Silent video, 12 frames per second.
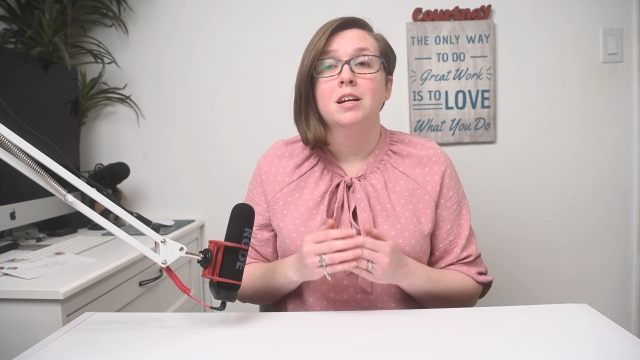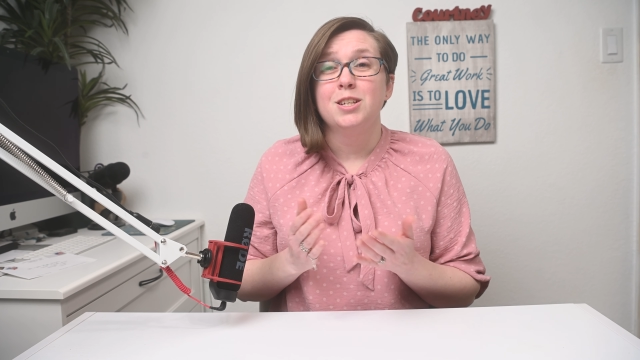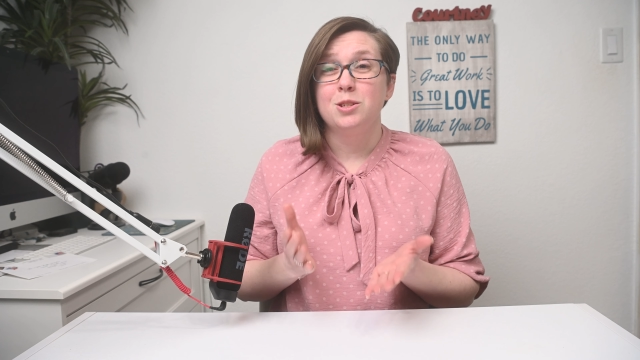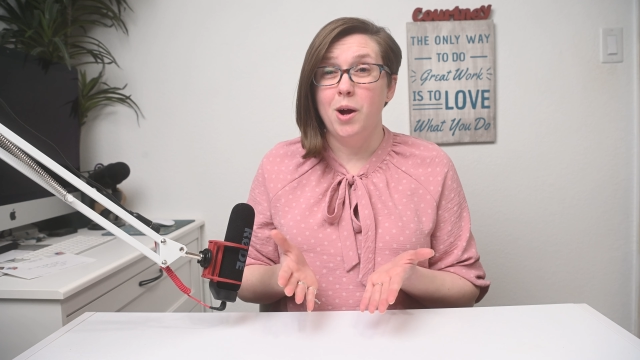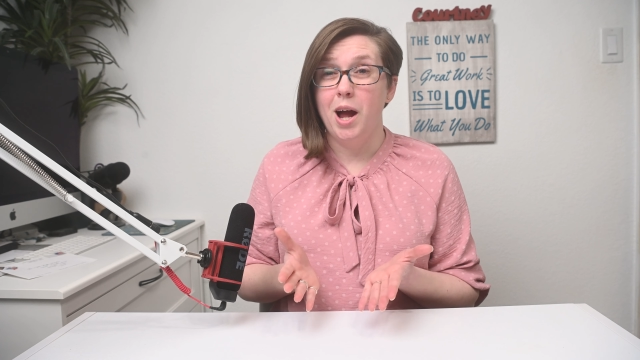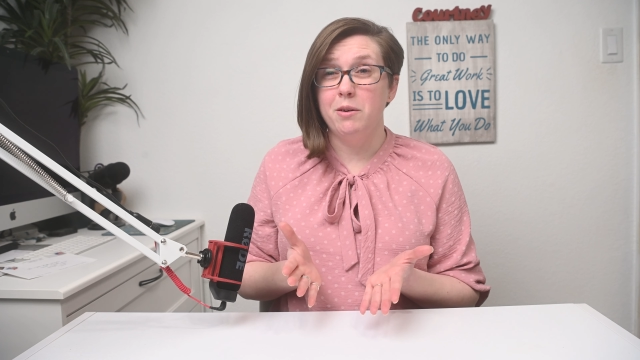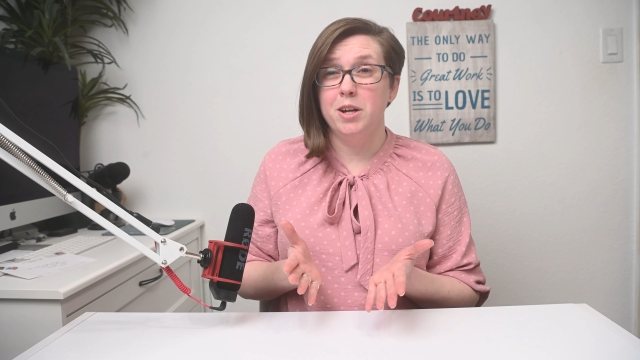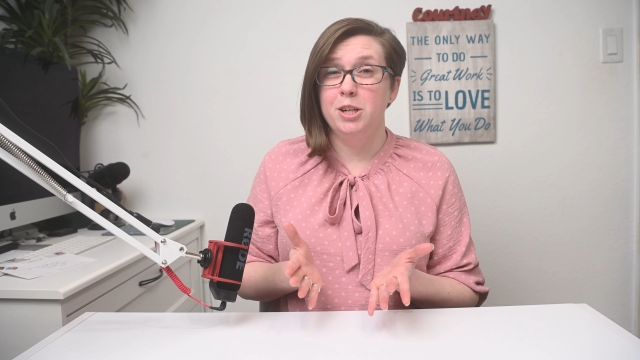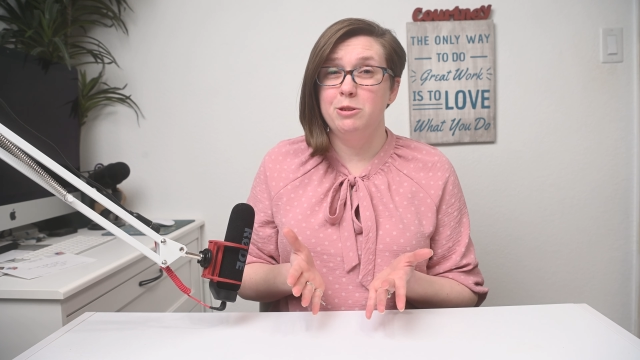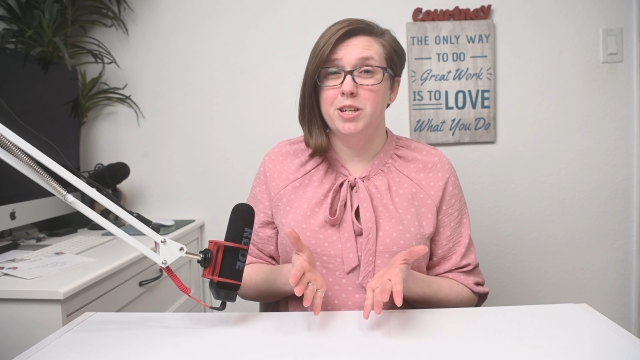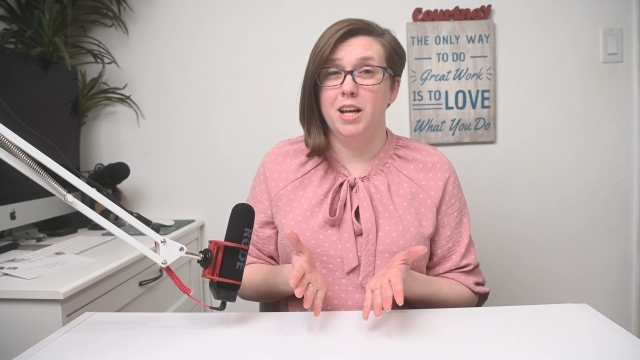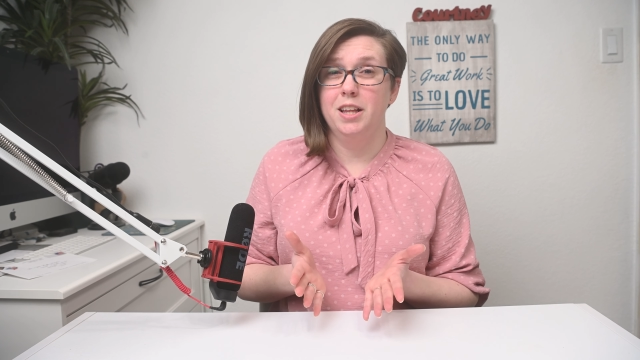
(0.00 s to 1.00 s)
So how can
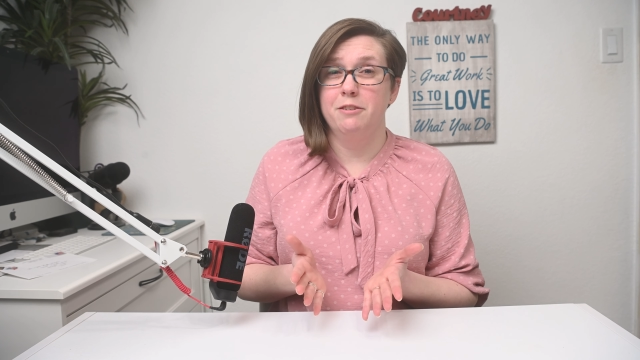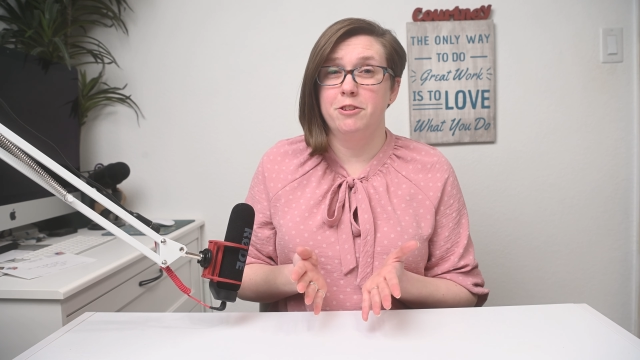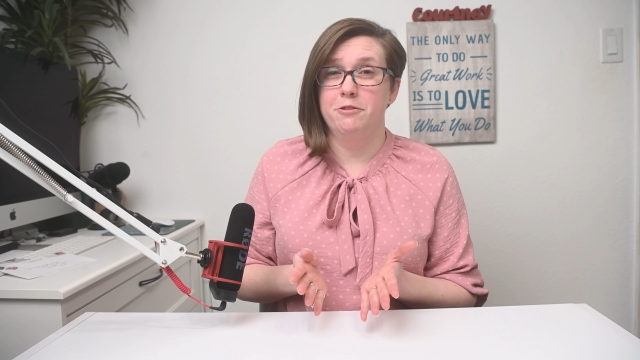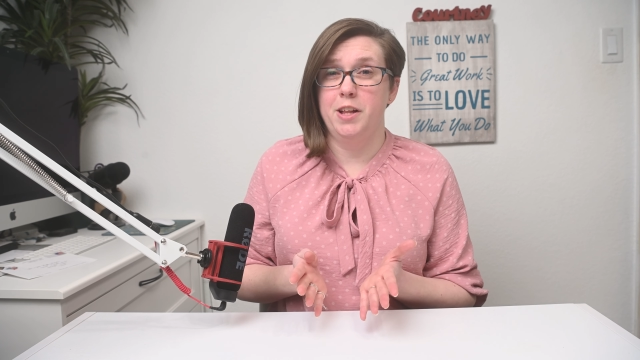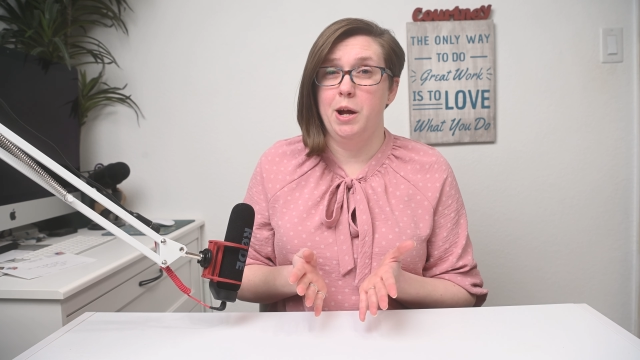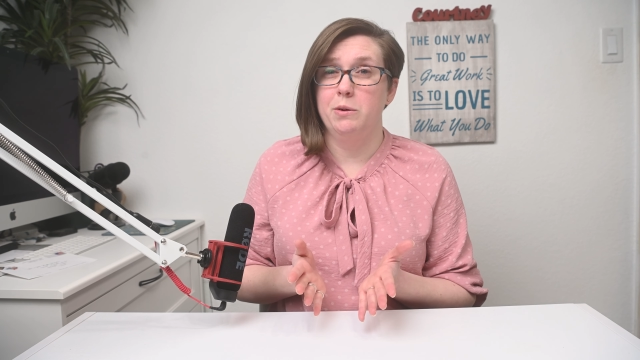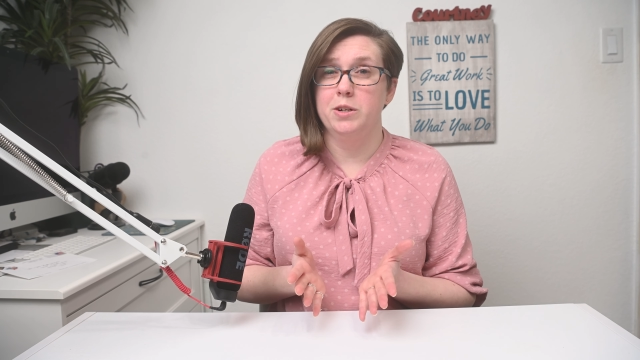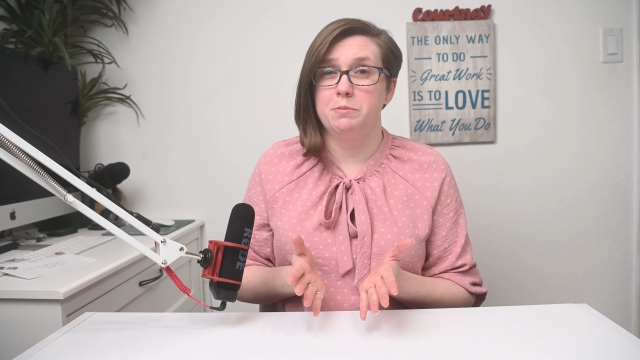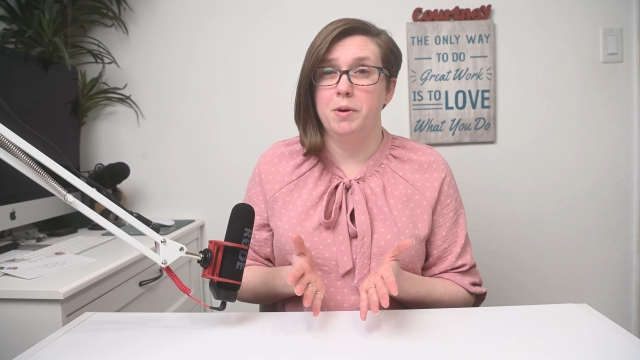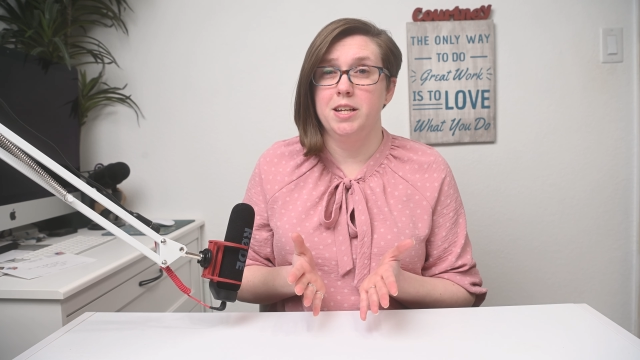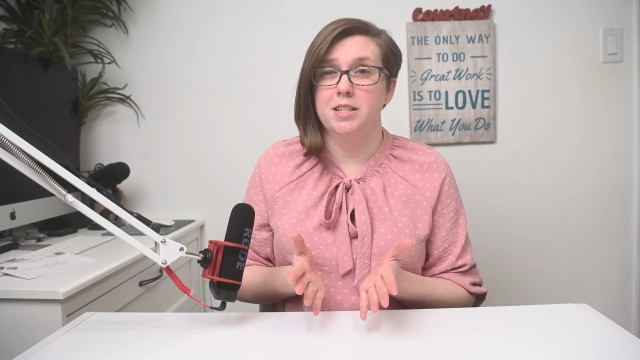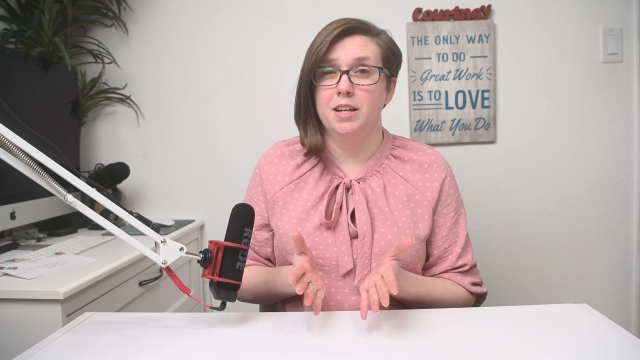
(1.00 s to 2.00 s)
you tell if the flower is
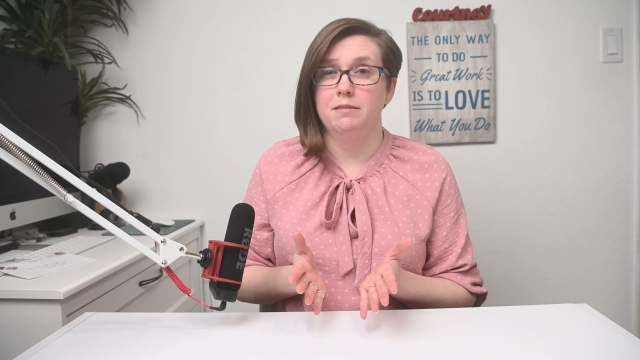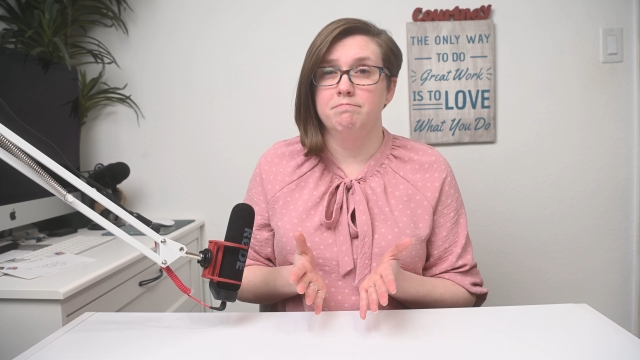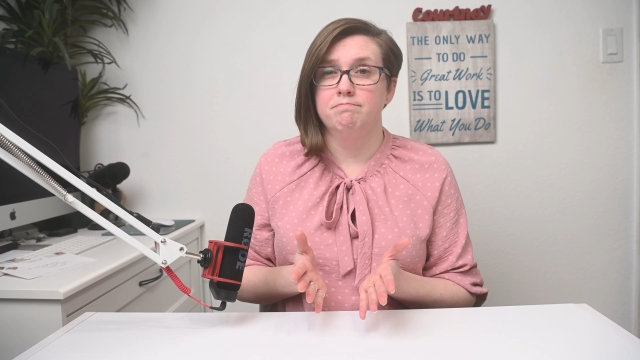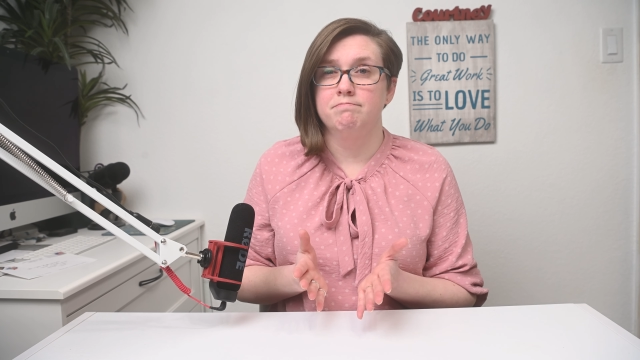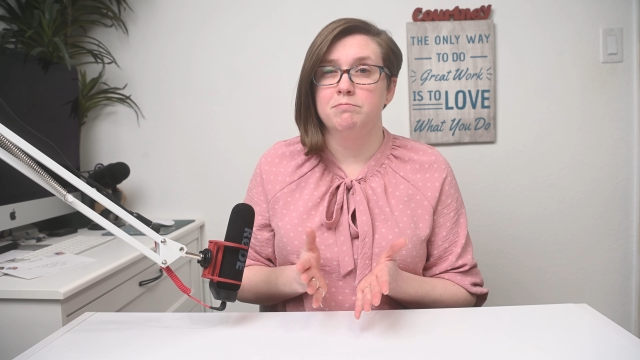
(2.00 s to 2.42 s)
painted?